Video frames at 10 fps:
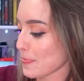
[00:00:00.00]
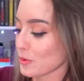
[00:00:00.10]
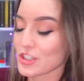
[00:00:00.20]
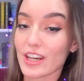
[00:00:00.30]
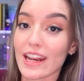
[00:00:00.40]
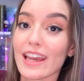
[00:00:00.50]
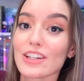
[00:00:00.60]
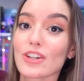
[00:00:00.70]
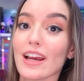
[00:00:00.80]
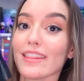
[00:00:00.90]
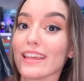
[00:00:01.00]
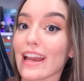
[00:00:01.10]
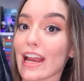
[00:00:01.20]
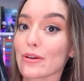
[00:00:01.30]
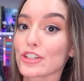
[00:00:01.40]
which today I tried
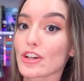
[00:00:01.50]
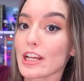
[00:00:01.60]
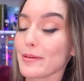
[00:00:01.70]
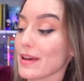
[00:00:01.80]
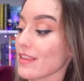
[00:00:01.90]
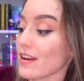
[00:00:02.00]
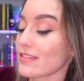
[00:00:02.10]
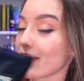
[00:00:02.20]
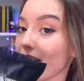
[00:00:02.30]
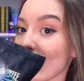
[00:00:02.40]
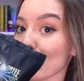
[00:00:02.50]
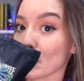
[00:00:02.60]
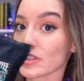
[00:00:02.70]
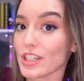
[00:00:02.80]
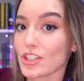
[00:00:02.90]
the Irish cream and then the high
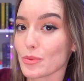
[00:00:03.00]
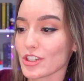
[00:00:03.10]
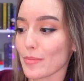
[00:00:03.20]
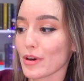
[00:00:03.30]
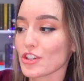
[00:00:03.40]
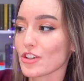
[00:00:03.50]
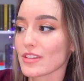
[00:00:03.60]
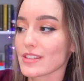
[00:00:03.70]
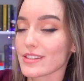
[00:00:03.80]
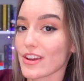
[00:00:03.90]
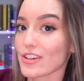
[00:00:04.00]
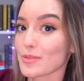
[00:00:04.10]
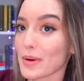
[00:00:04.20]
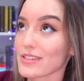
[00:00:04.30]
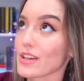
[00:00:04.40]
voltage, which I'm pretty sure this is their
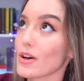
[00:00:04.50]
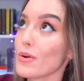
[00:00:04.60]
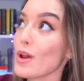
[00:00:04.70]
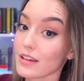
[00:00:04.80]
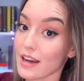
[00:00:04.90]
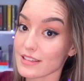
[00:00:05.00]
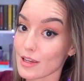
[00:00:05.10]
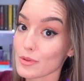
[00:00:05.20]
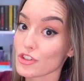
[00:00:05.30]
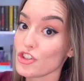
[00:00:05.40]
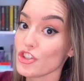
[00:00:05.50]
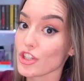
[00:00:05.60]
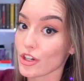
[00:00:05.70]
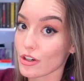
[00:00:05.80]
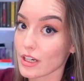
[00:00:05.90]
espresso. Guys, I was
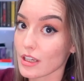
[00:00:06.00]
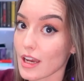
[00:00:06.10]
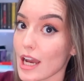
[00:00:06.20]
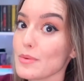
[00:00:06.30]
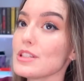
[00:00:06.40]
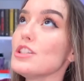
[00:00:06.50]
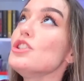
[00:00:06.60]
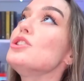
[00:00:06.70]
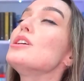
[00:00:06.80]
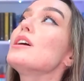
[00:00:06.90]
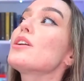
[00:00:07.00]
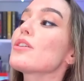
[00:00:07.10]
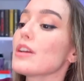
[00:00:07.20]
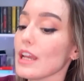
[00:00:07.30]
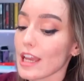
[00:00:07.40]
jittery. I was
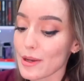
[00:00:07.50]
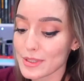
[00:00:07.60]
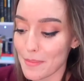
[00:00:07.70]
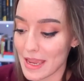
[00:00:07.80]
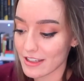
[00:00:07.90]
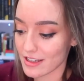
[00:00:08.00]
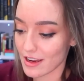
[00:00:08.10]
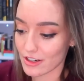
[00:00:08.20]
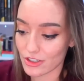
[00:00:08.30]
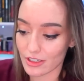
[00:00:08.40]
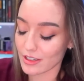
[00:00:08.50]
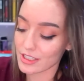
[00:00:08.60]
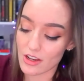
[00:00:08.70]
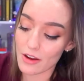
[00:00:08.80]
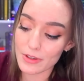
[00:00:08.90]
jittery. It was amazing actually.
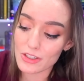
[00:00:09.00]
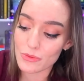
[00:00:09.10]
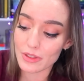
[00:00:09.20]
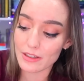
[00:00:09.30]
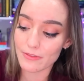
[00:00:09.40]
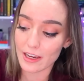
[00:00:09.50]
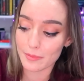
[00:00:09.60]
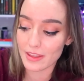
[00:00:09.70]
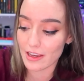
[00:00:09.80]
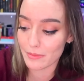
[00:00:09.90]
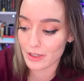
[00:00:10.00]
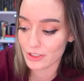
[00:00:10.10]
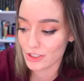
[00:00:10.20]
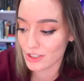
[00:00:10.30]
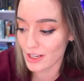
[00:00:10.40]
Coffee doesn't really affect me that
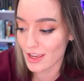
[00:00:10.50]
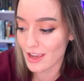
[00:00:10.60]
much.